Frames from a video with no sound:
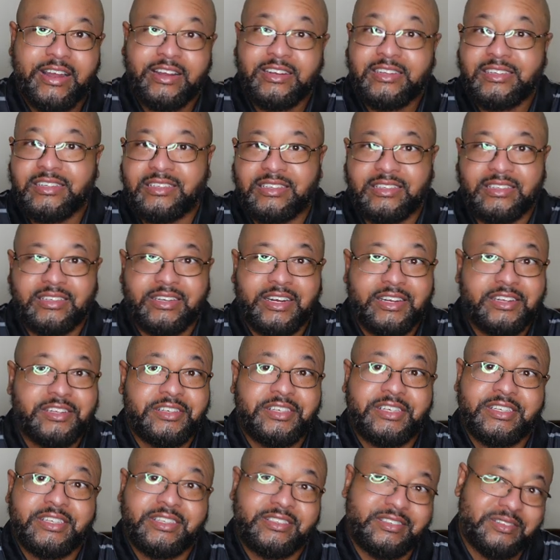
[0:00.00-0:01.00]
They look good. They
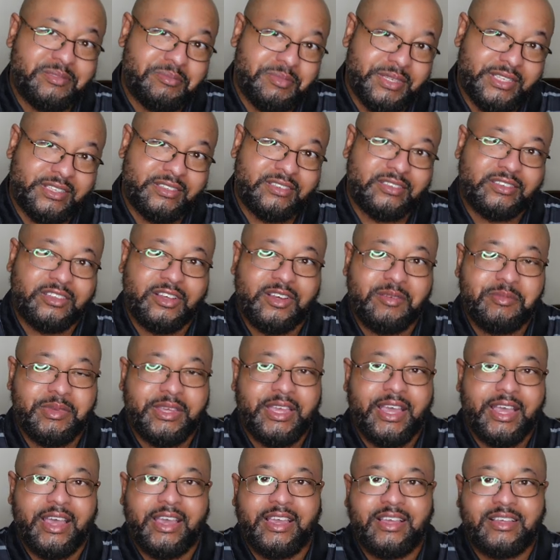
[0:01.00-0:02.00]
look good to me. So I
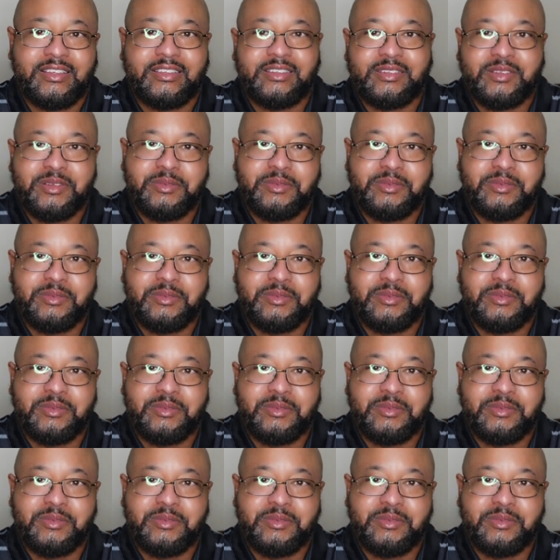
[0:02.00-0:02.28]
mean, hey.